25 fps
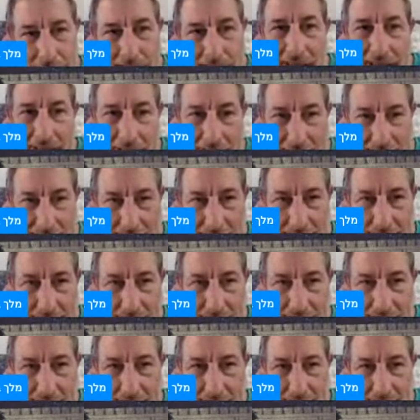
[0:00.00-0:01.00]
that
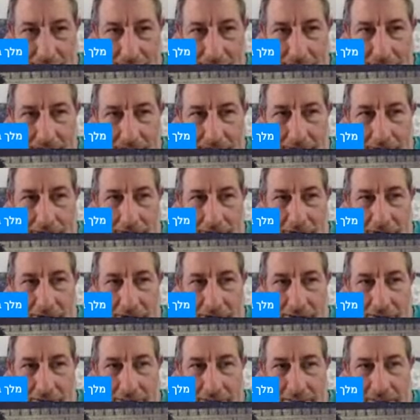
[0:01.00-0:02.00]
the Israelites saw the
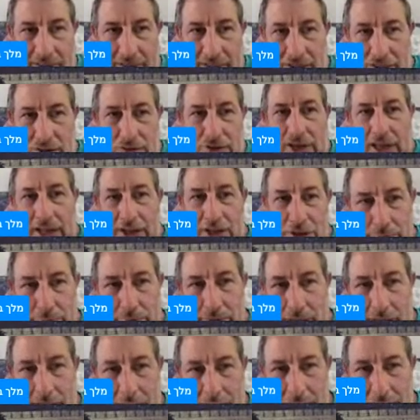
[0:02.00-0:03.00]
book
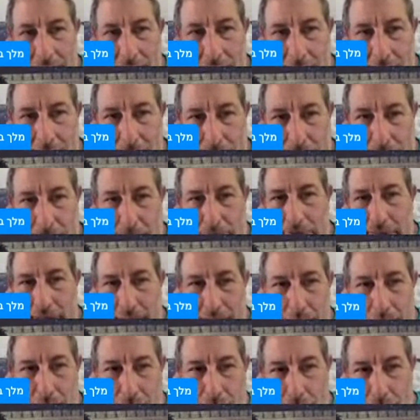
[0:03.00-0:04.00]
that Moses wrote
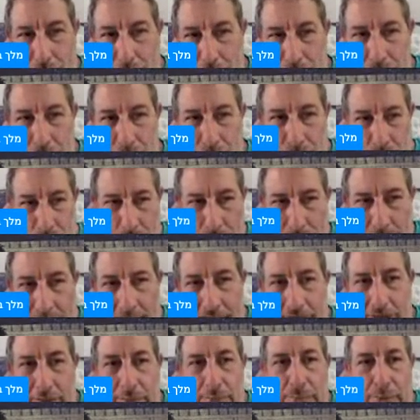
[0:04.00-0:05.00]
as the book of the
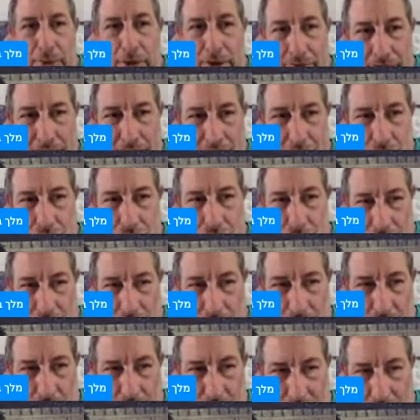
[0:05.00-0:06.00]
instructions of God, right? Doesn't
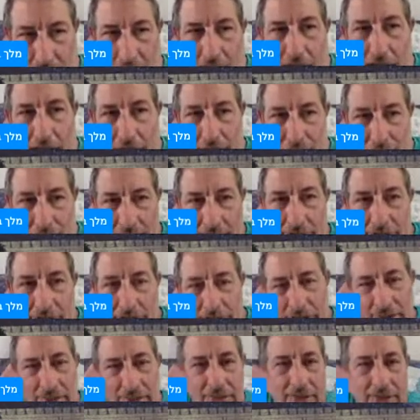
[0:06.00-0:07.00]
this imply, or this
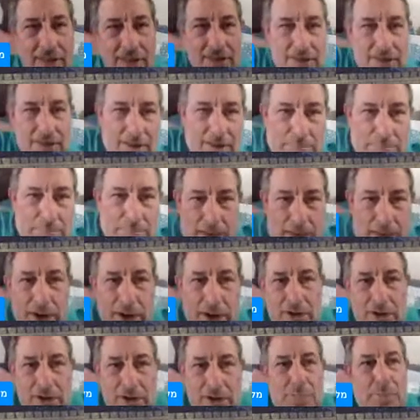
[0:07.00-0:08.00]
might very well
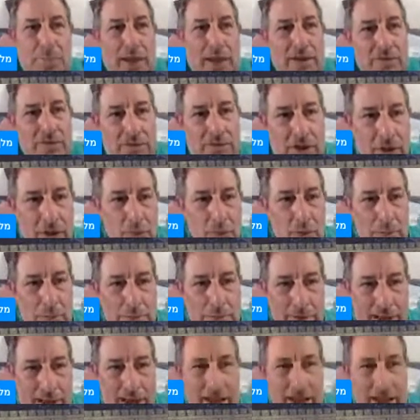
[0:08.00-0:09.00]
imply, that even
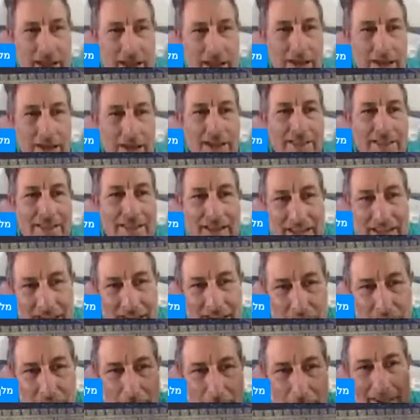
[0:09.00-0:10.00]
back then they believed the
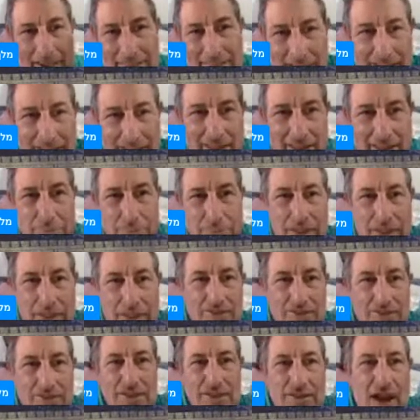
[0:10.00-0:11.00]
entire book to be a
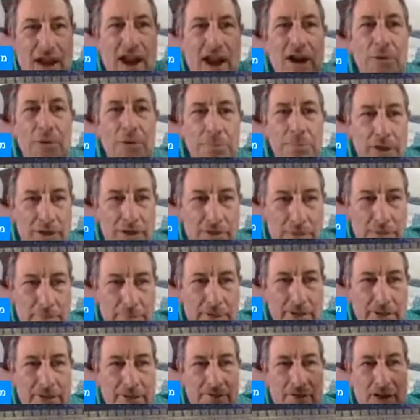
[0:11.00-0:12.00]
divine document?
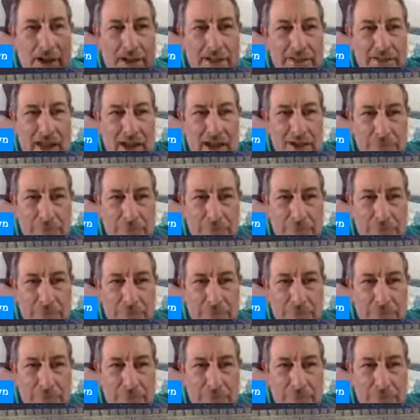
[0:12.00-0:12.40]
Okay?